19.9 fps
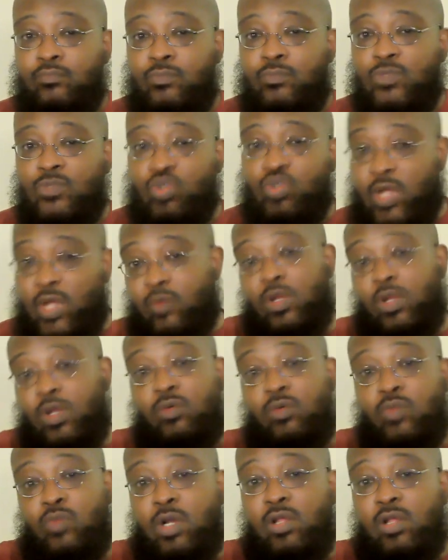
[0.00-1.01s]
So like
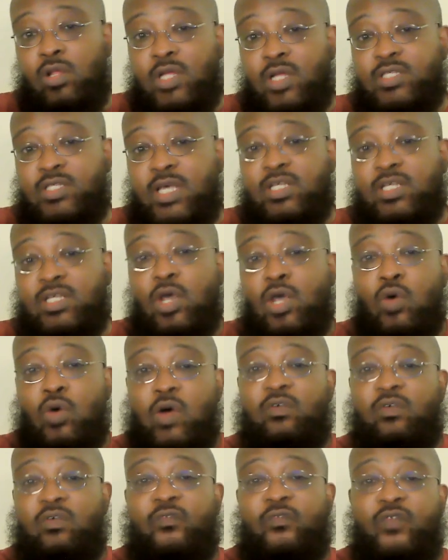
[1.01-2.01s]
what Allah says,
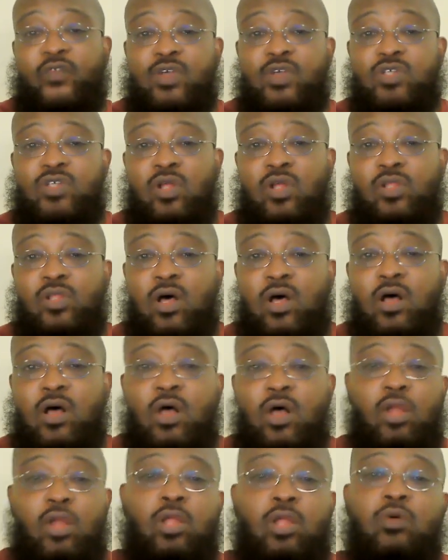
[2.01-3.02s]
whoever fears Allah,
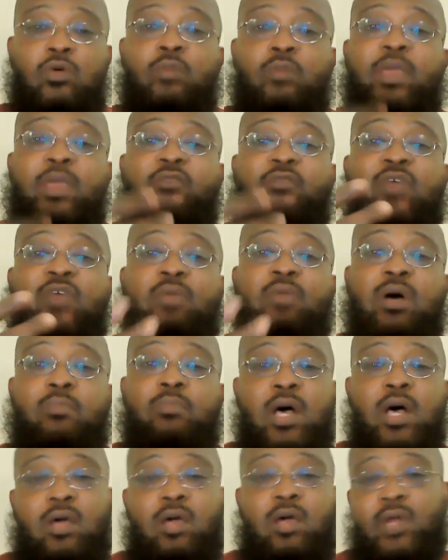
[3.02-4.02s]
Allah will make for him a
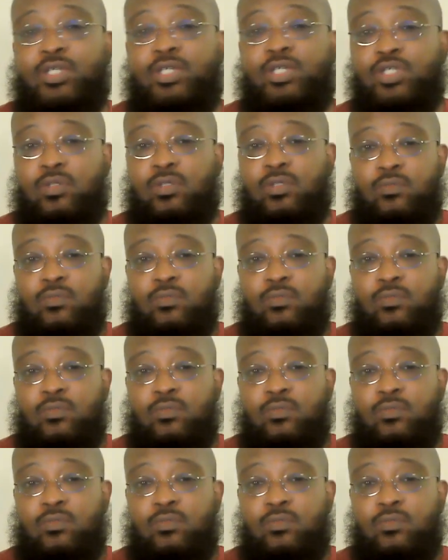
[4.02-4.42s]
makhraj,